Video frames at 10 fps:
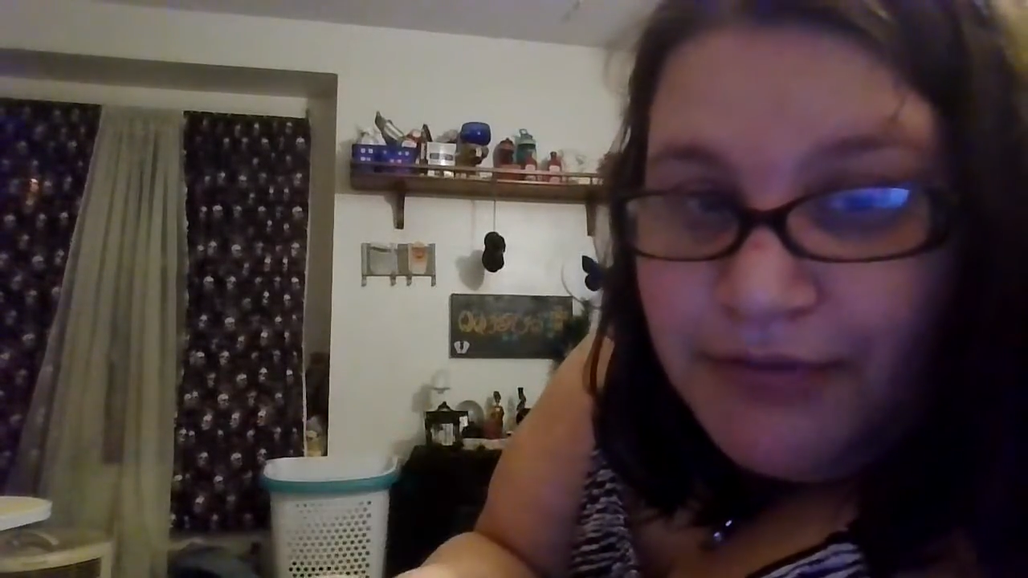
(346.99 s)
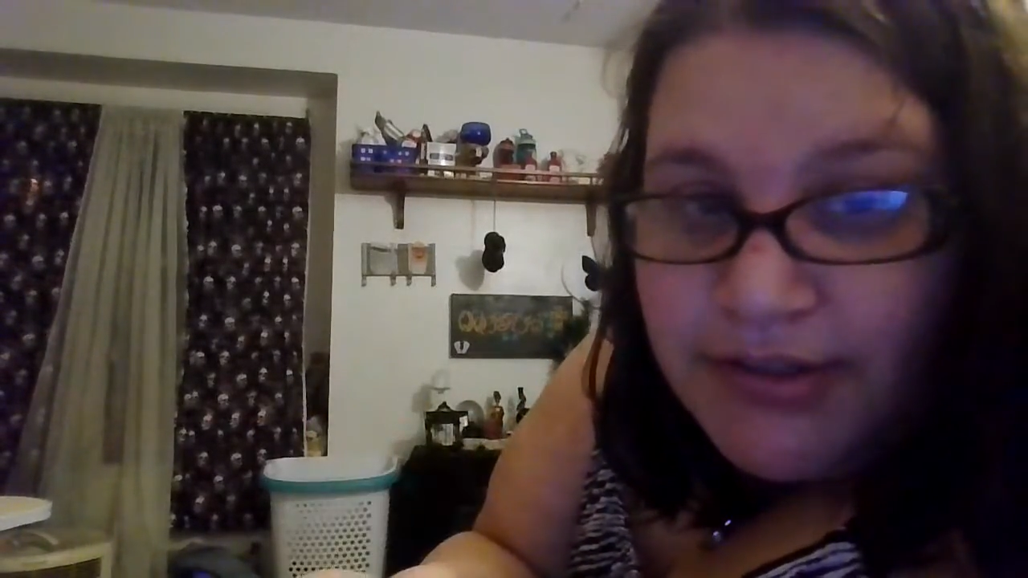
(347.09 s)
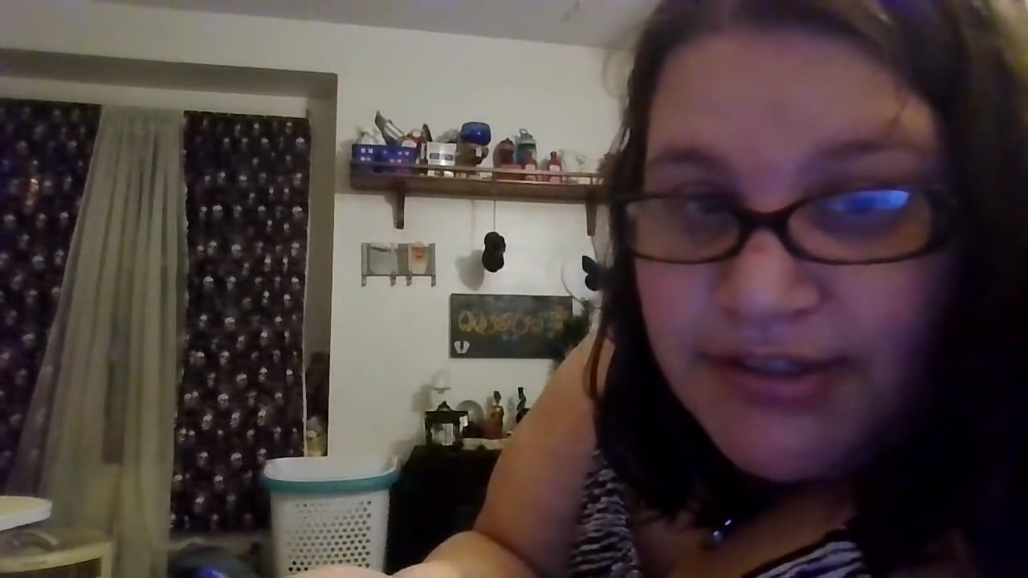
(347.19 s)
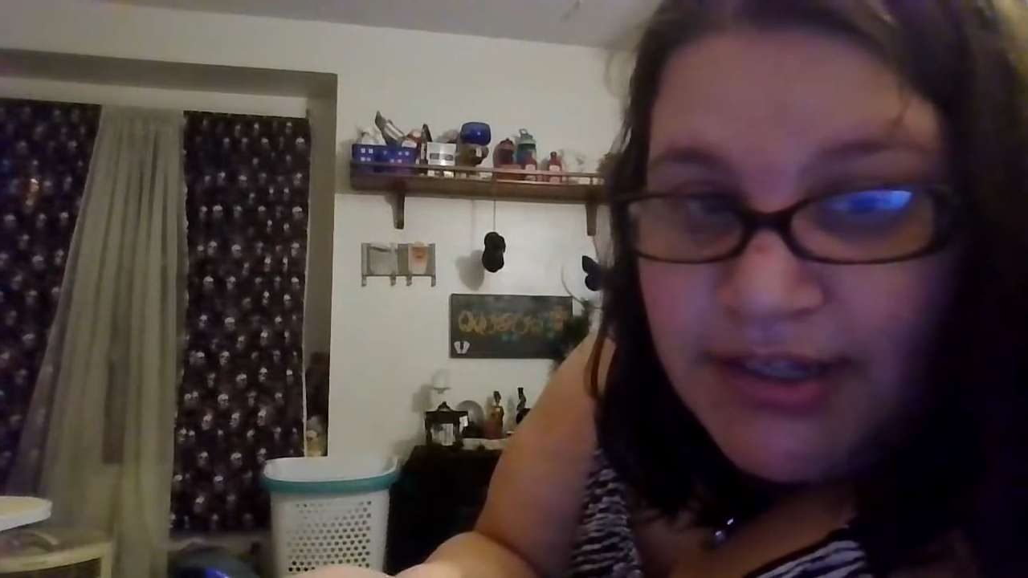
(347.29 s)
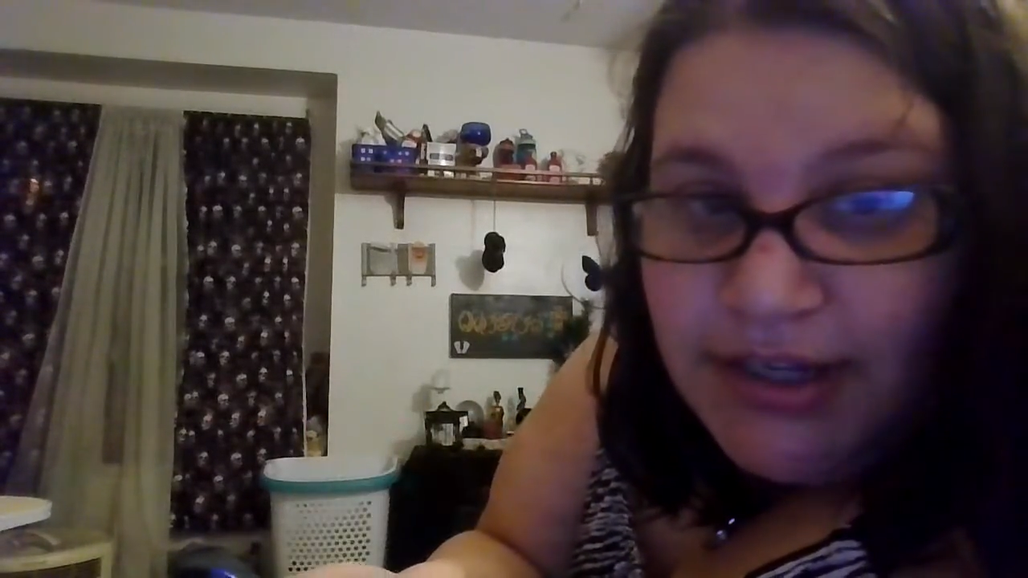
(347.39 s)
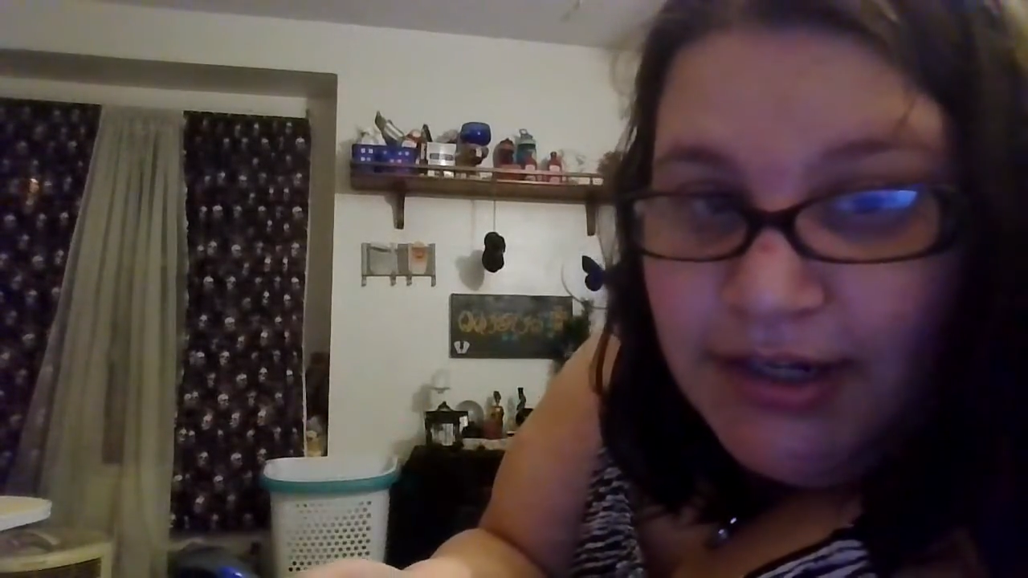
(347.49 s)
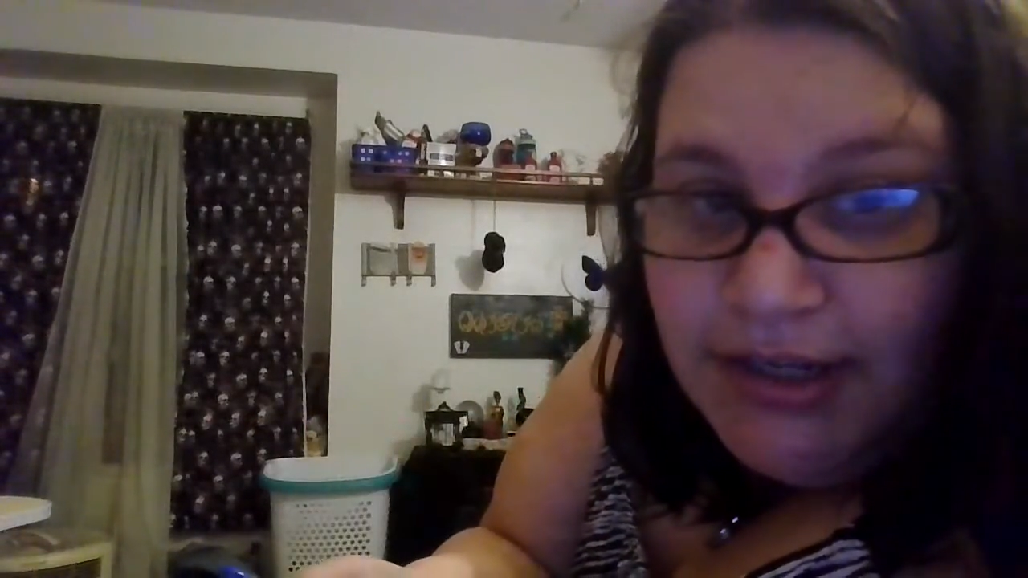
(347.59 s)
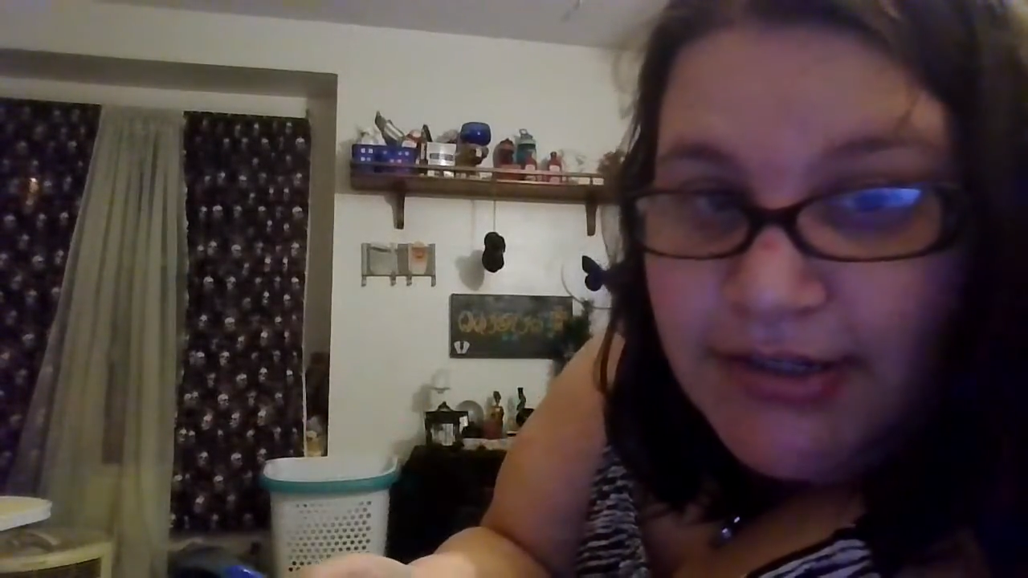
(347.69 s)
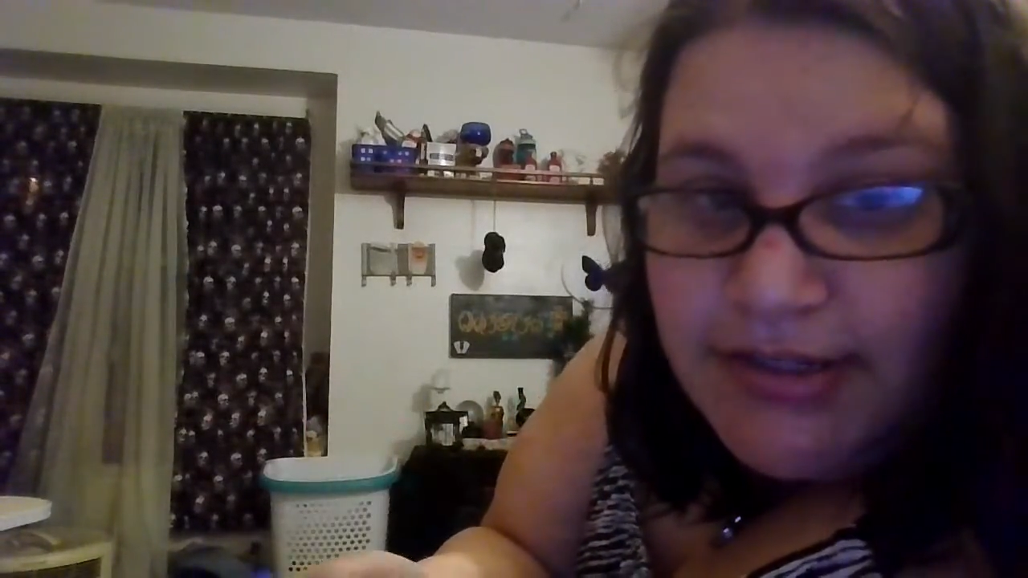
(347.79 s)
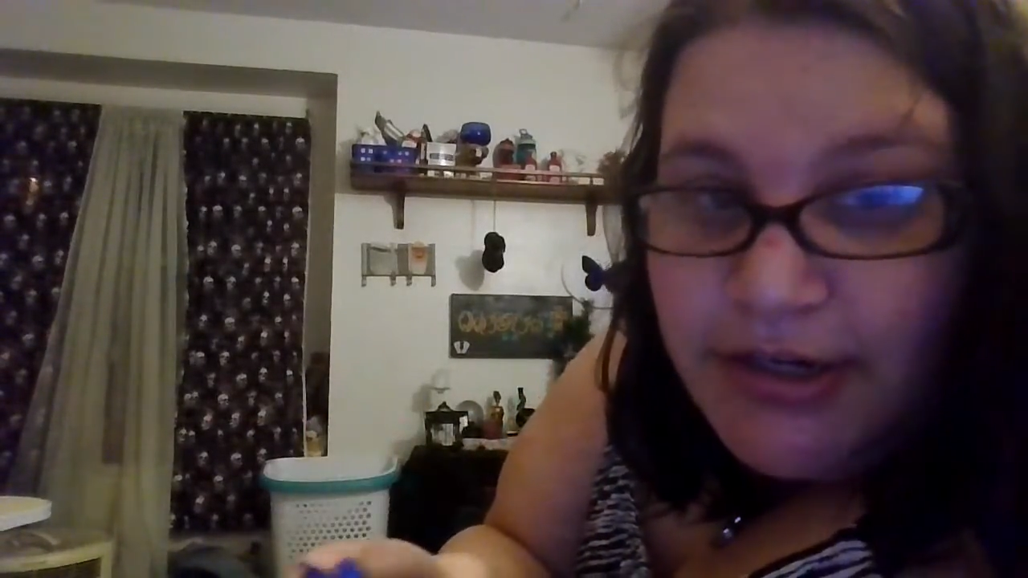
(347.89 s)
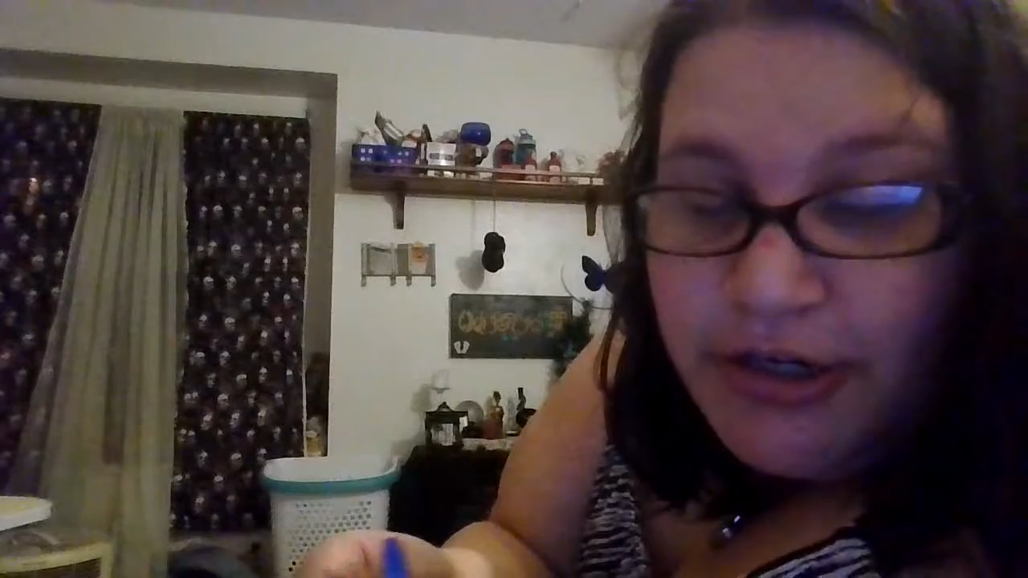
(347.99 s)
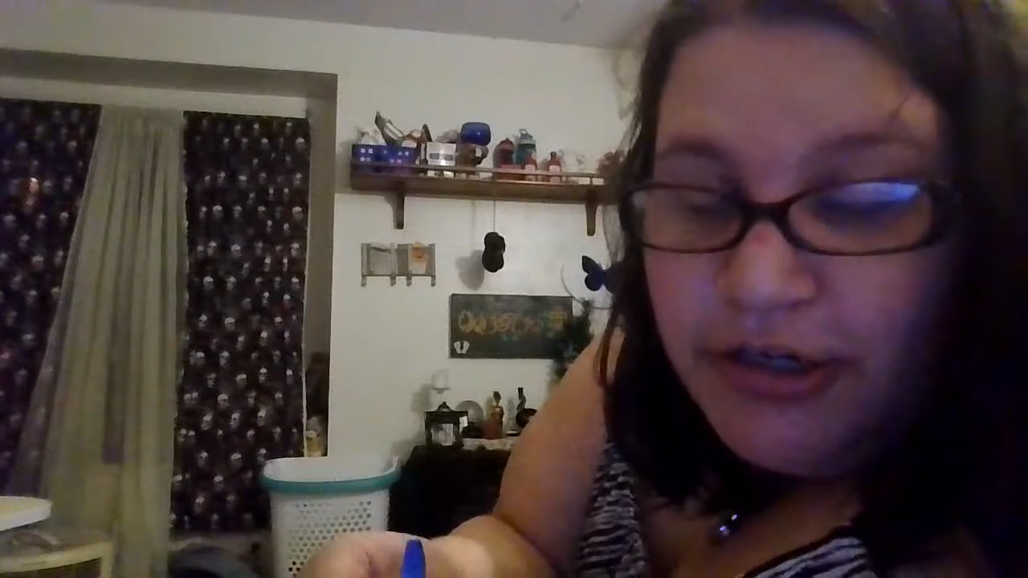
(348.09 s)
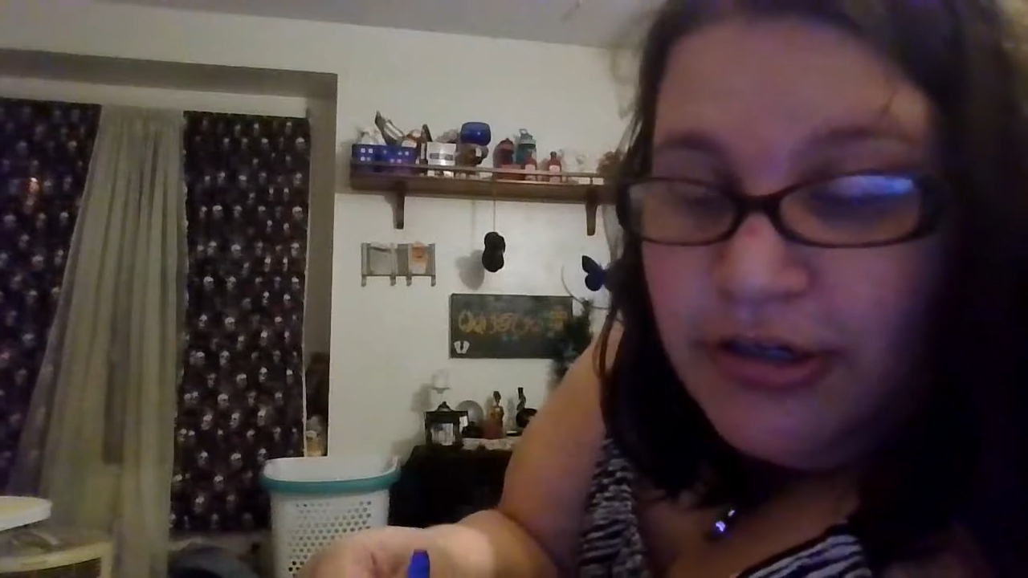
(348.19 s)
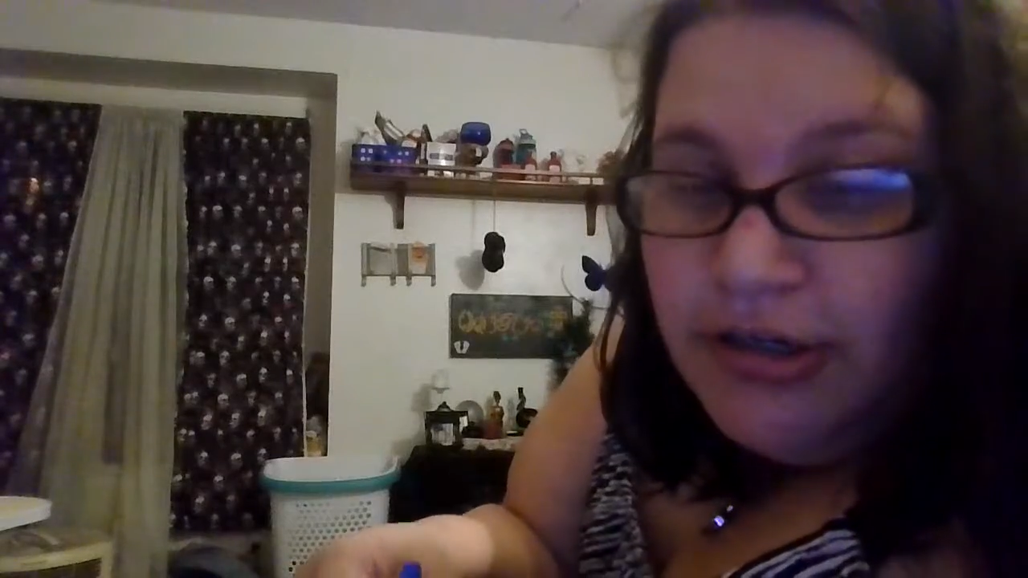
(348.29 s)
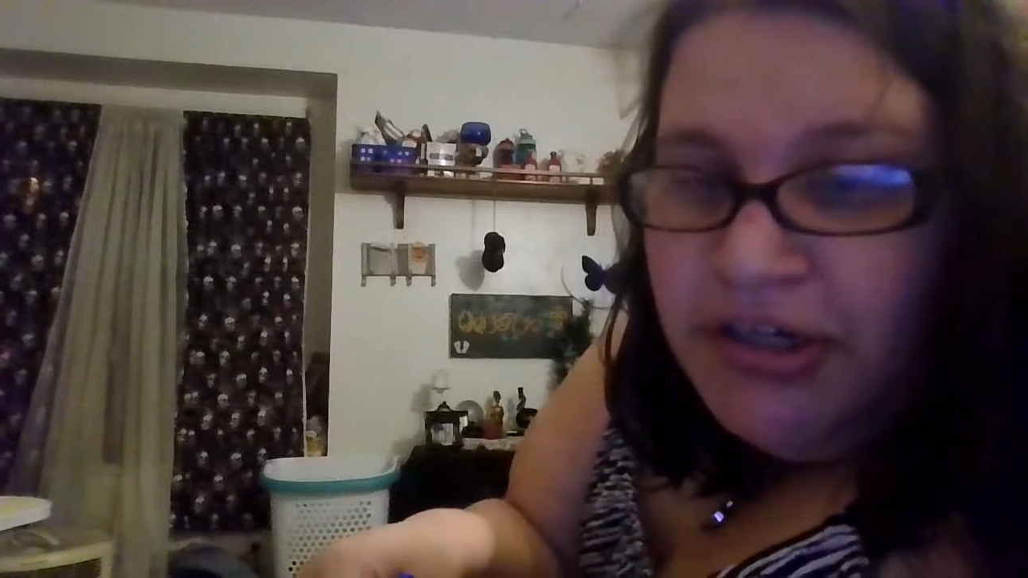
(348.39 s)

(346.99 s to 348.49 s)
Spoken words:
the skin easier,